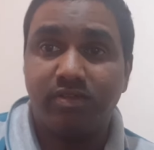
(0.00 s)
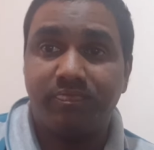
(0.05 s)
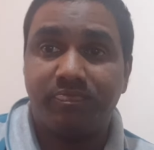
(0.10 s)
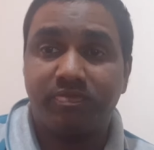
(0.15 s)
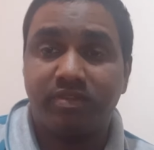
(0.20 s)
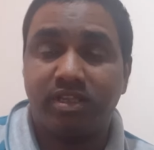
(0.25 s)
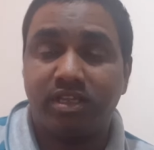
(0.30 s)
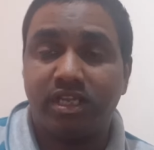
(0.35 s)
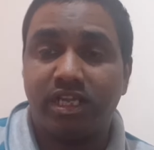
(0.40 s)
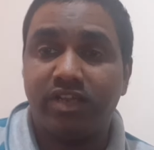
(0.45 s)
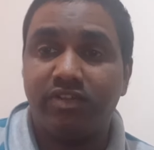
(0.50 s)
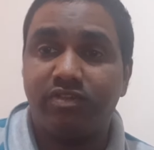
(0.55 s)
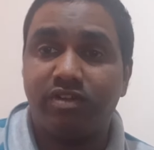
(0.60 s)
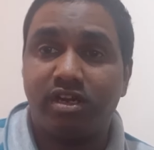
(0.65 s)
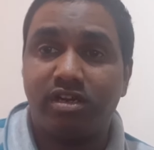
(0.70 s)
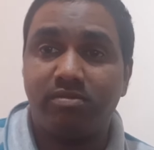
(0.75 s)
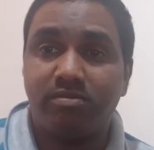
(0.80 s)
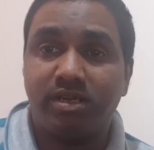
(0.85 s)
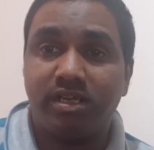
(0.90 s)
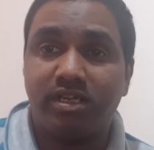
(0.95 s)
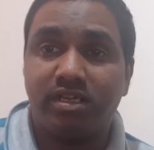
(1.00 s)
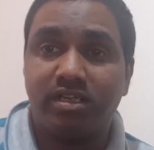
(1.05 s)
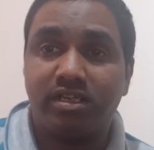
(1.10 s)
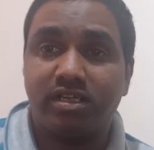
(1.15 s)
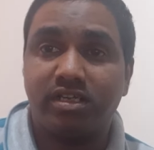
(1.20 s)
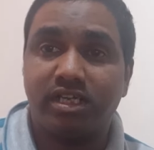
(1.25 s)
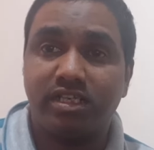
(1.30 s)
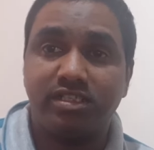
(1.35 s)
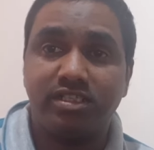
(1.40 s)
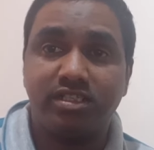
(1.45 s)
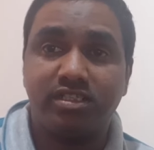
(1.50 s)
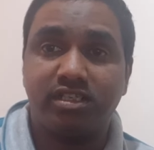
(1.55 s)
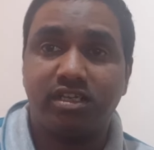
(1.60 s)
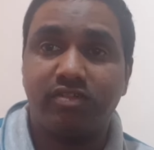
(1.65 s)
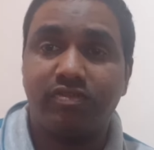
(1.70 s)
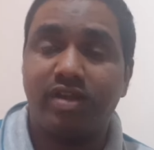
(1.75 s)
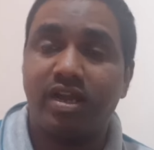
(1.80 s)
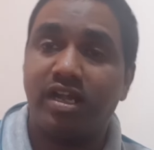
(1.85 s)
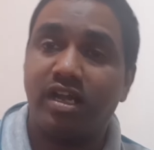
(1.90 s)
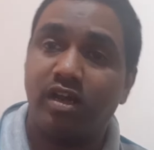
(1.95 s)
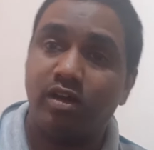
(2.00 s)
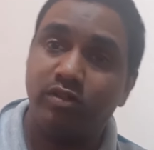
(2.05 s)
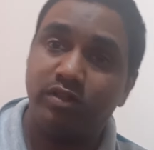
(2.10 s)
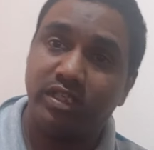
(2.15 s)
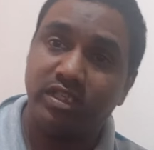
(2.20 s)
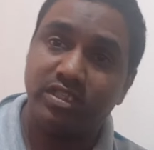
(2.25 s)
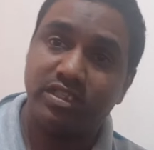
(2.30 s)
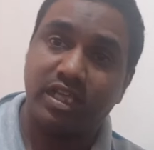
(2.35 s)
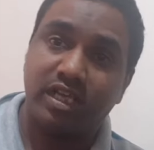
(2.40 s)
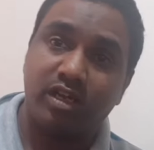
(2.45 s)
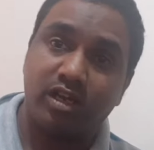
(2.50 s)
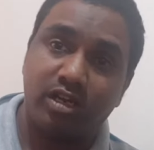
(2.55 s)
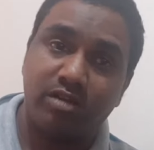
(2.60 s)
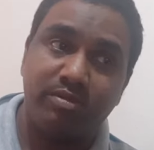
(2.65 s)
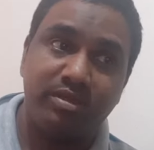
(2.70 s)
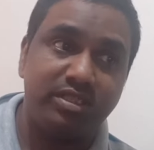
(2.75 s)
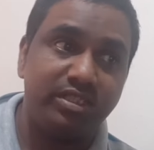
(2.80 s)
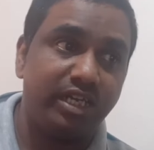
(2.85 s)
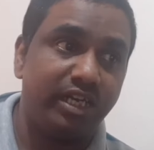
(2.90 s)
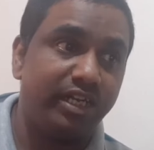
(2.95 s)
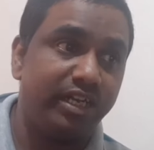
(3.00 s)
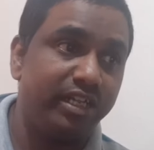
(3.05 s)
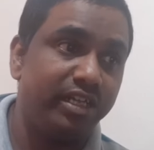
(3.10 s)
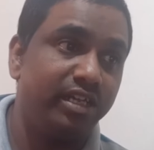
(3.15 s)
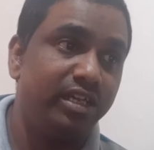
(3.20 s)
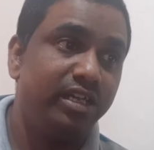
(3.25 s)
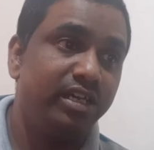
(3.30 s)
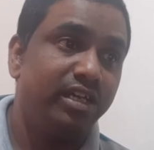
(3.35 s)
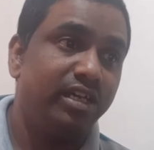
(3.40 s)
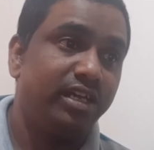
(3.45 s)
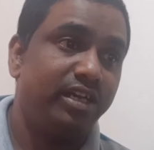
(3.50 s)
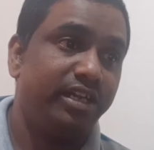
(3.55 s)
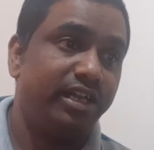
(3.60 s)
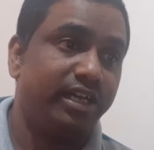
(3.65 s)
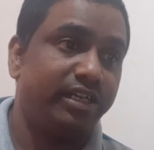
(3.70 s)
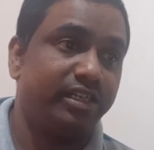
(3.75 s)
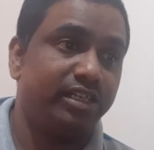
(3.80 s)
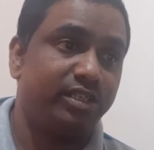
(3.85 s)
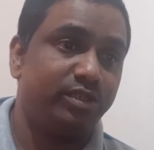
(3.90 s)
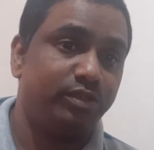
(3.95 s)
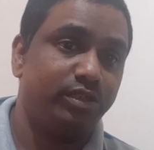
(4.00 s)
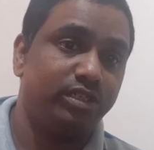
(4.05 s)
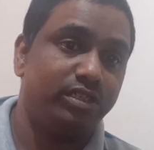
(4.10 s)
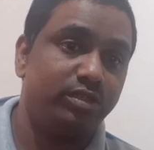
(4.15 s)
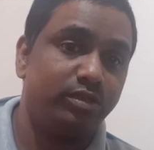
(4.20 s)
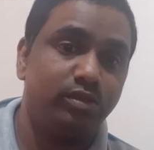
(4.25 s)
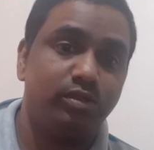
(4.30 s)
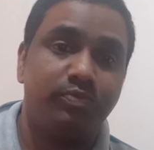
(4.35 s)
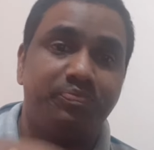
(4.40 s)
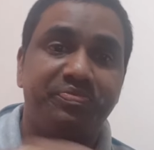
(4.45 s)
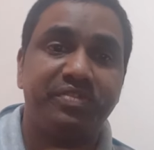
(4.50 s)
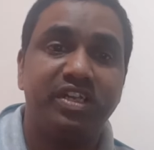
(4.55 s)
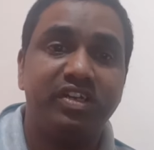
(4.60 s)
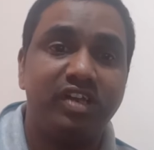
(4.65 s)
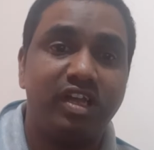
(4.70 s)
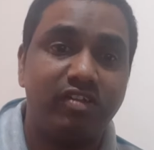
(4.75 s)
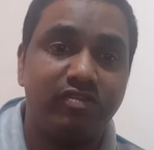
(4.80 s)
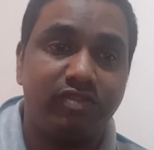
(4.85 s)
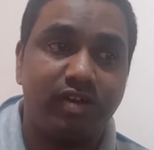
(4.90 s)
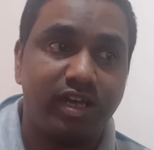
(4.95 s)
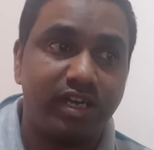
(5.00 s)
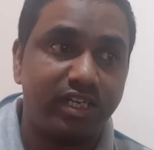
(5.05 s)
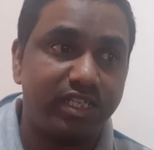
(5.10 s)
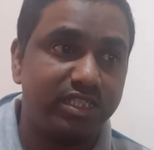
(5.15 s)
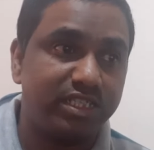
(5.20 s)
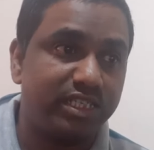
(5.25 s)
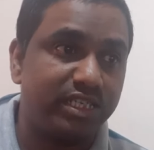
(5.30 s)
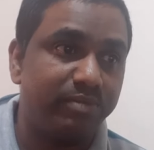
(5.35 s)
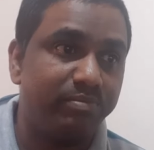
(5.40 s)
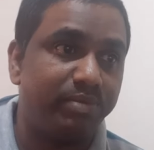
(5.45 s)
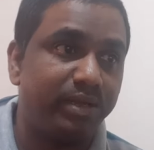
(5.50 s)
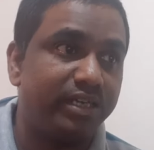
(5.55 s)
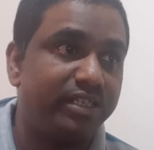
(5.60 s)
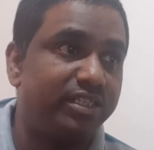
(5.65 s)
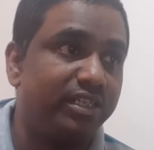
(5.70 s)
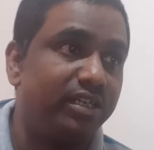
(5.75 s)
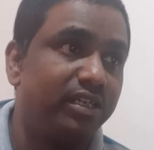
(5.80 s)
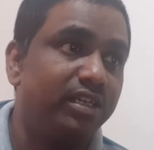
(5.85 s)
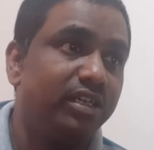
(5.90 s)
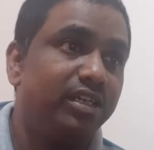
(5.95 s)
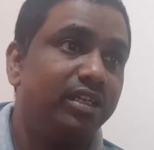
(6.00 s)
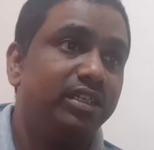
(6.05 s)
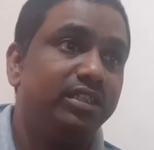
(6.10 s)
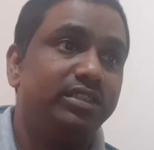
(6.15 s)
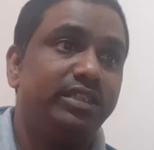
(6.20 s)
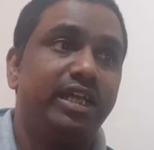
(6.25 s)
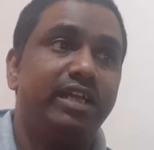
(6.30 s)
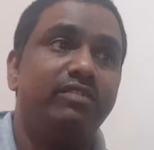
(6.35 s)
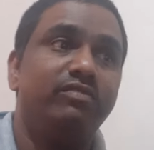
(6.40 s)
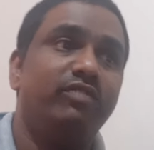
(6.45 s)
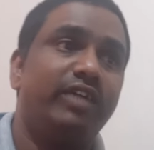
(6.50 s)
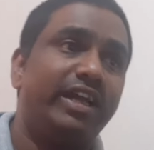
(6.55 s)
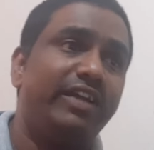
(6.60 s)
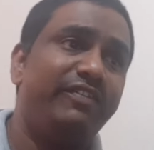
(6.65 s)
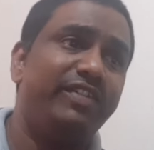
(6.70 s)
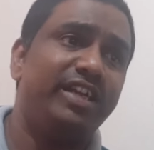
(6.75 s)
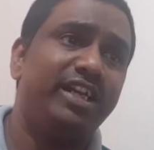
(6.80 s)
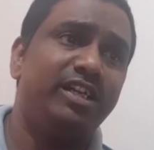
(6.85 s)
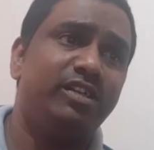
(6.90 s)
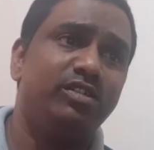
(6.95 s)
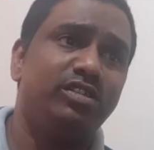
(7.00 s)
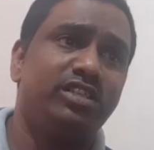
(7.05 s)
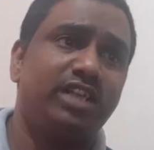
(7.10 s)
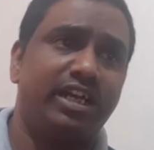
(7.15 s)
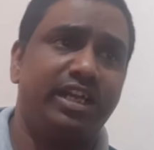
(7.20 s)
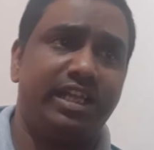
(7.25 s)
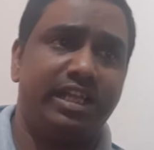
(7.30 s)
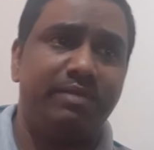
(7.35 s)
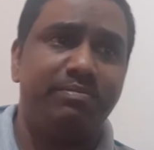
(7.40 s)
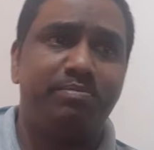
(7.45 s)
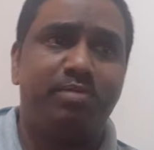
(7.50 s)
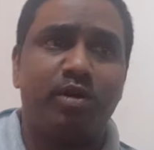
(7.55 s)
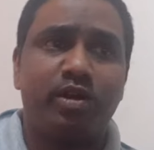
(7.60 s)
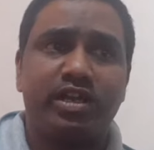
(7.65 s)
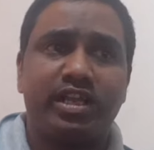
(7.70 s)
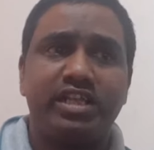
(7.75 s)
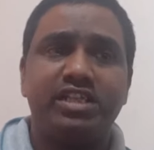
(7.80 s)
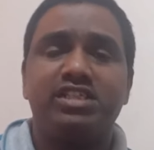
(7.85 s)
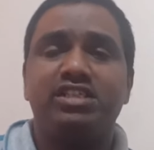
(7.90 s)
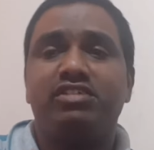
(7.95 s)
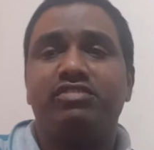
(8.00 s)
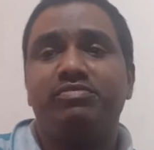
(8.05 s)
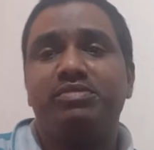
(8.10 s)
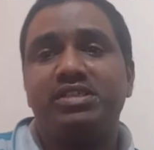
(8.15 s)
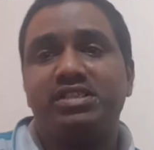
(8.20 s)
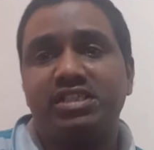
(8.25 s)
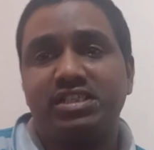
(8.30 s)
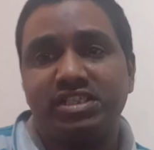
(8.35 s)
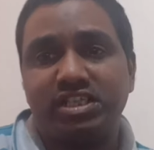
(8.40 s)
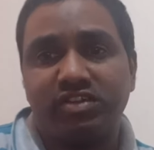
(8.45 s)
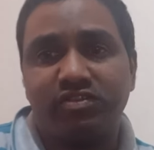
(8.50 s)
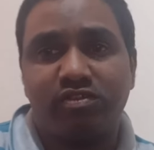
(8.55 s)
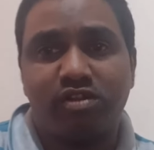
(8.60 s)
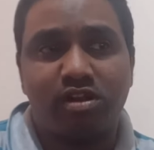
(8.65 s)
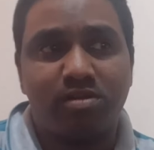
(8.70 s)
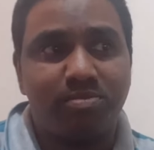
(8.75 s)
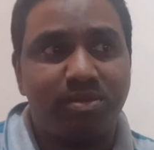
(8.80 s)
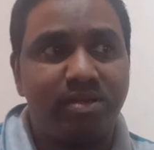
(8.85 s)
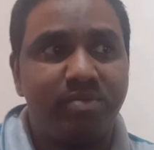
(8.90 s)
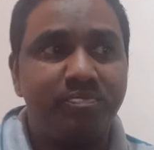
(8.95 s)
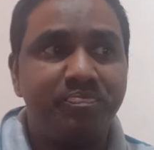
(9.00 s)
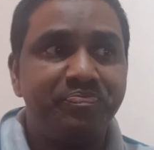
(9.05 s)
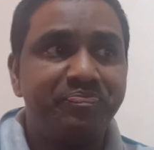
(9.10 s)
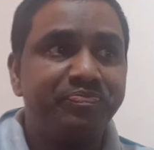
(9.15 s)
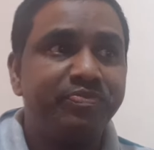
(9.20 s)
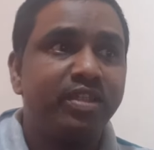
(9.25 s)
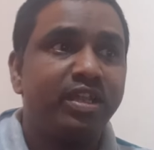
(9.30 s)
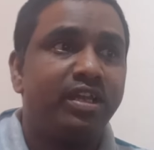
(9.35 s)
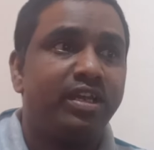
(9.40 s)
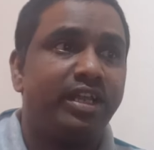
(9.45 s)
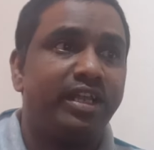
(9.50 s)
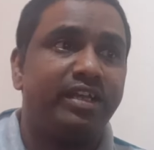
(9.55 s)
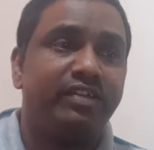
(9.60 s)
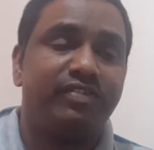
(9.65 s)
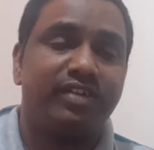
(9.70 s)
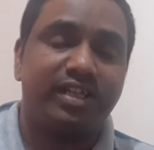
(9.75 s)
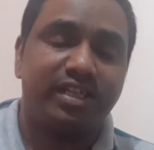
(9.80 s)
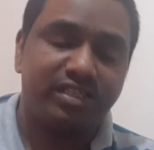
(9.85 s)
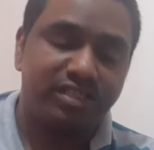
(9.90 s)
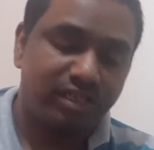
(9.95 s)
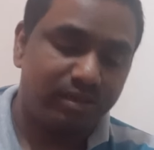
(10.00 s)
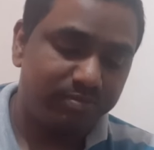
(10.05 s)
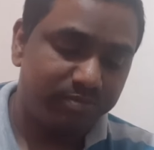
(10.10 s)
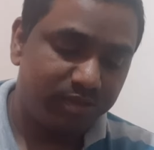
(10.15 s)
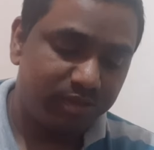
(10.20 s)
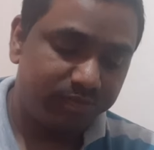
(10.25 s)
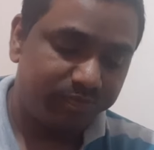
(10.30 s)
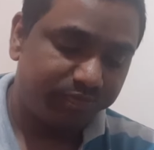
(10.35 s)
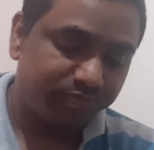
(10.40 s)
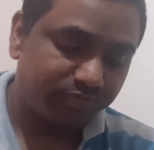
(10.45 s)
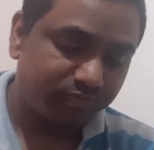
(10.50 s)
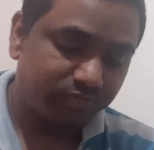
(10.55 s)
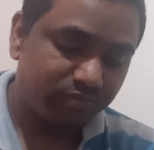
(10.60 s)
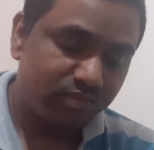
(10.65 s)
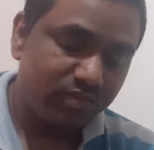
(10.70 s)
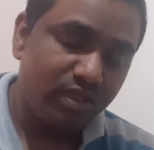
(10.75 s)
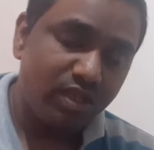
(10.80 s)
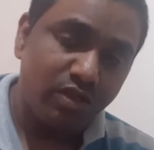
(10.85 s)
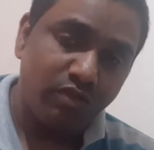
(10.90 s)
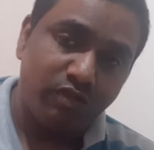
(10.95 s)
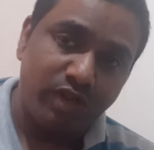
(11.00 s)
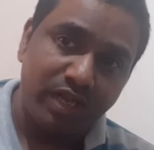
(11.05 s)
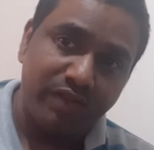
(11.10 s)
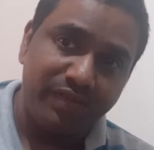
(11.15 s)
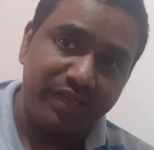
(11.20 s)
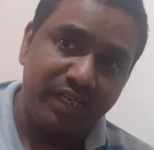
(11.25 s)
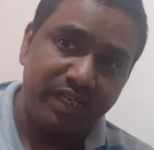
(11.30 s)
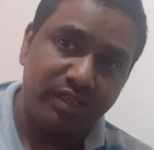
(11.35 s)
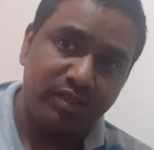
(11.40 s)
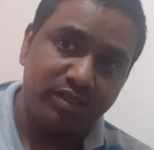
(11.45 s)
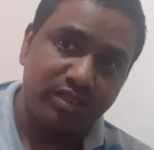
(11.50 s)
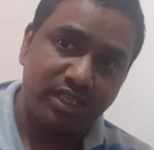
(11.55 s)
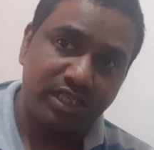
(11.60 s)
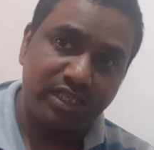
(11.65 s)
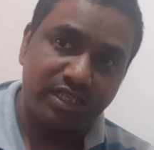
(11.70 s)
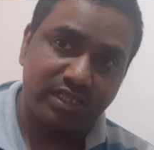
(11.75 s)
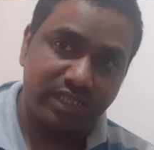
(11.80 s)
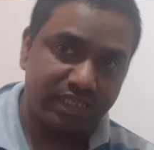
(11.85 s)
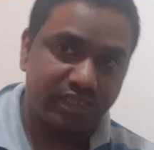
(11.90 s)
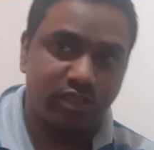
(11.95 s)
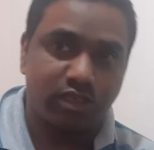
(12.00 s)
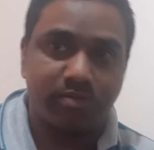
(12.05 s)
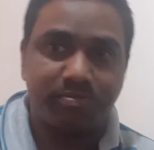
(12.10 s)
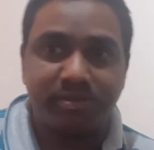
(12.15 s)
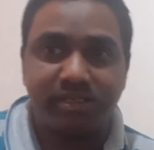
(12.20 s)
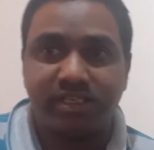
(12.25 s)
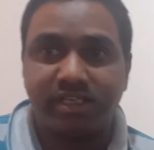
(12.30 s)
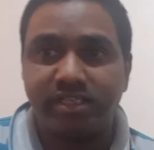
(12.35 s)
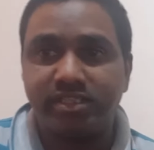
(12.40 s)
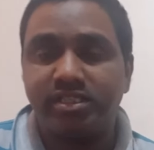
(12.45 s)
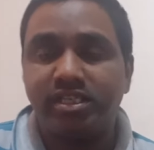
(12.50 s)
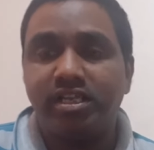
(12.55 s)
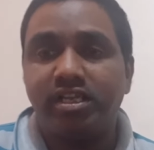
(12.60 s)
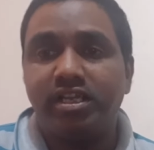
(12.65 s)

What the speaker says: environment consists of, and how that is economy is getting reacted to it. So it will have far-reaching impacts. Then why we need to study importance of business environment? Like for example, why we need to study? Next topic is